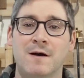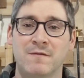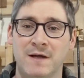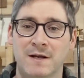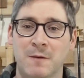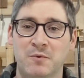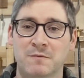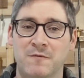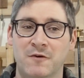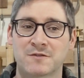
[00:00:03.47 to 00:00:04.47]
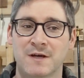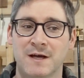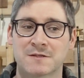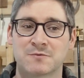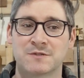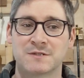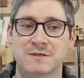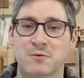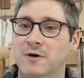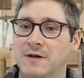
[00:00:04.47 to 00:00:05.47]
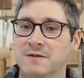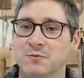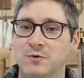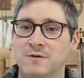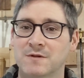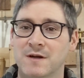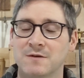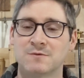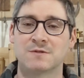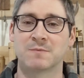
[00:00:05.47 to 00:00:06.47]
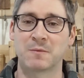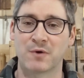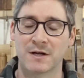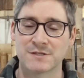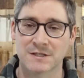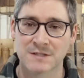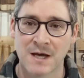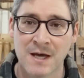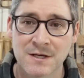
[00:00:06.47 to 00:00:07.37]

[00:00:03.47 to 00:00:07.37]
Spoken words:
I've had a couple of folks ask recently where I get the wood that I use in my projects,